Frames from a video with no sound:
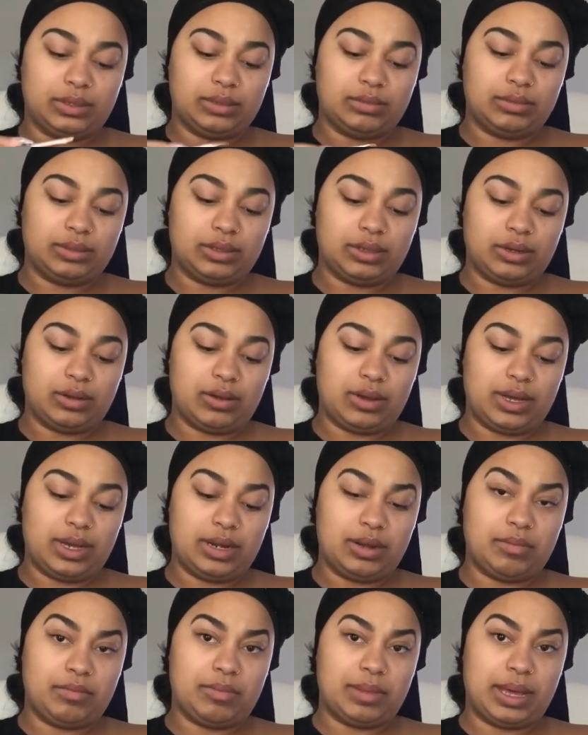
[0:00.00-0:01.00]
I'm just gonna go ahead
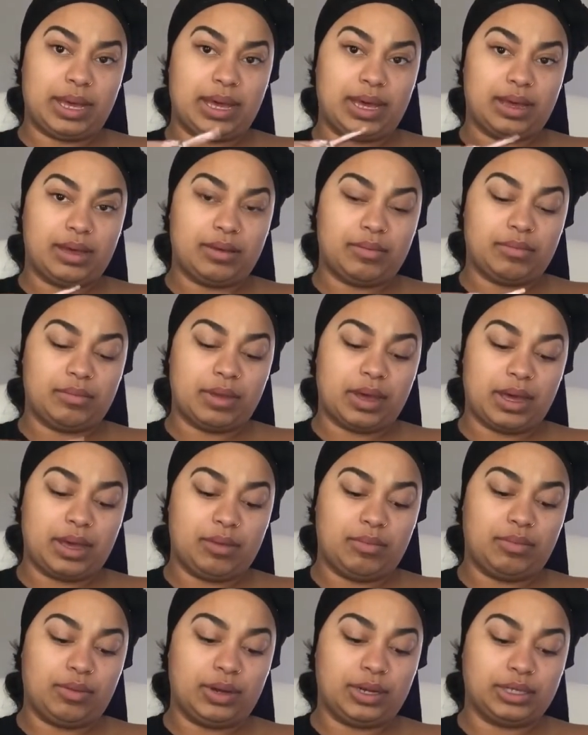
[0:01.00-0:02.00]
and pat
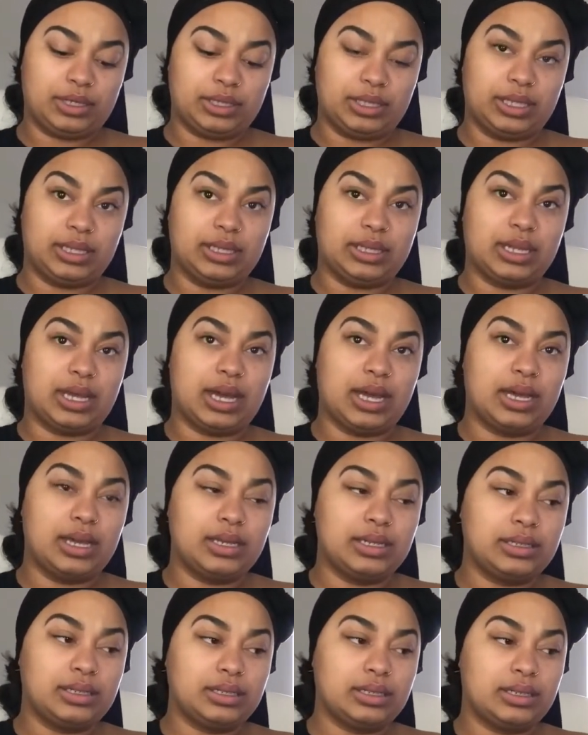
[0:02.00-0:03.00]
my brush in
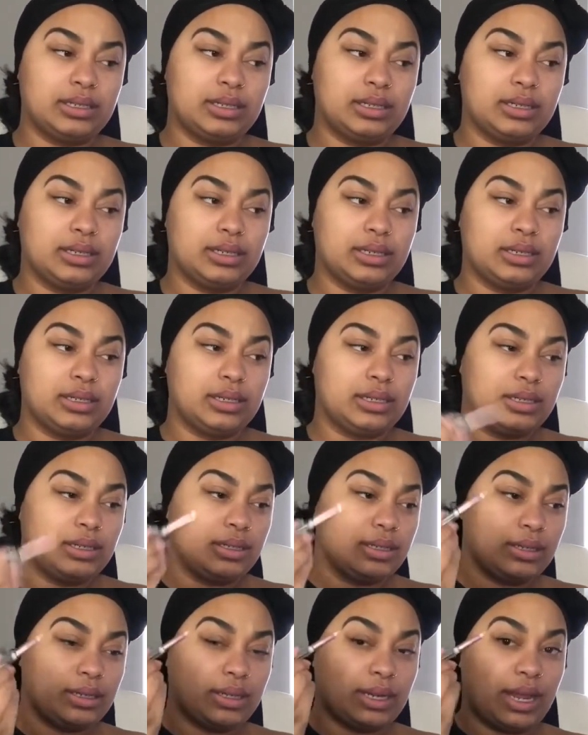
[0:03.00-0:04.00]
that.
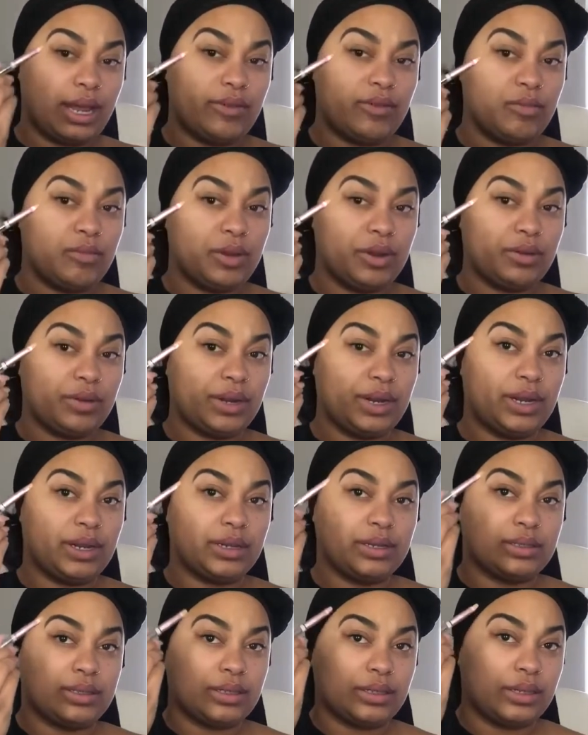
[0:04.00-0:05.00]
And I have a mirror right
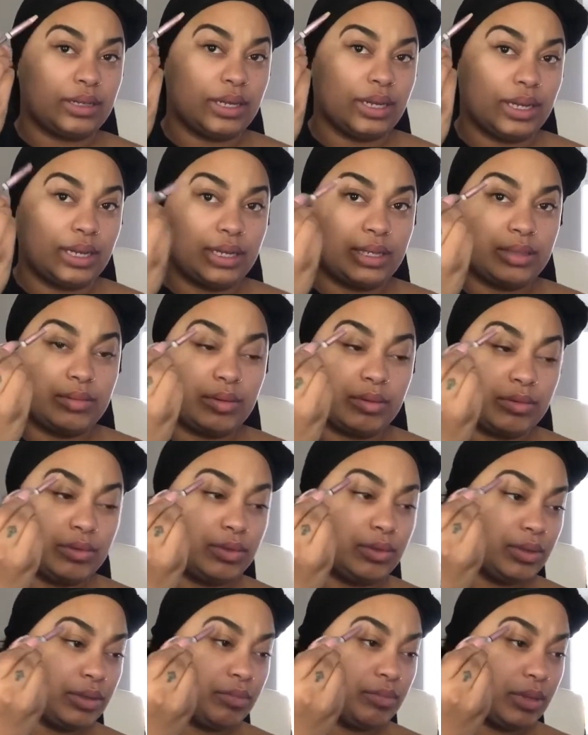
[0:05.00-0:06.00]
here, sorry guys, but I'm
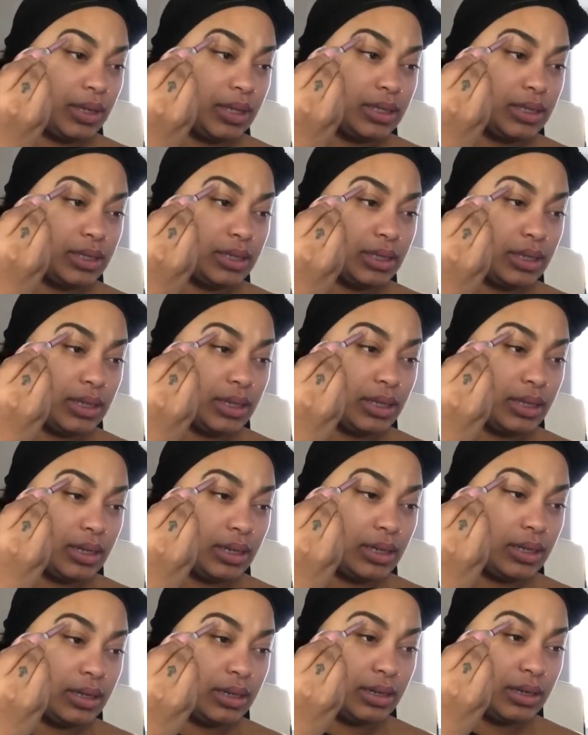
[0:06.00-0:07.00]
gonna do it best as I
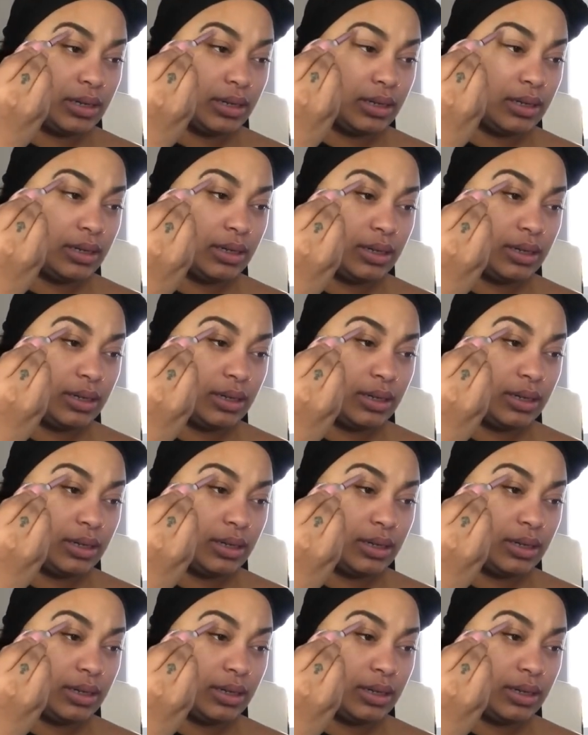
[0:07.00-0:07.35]
can.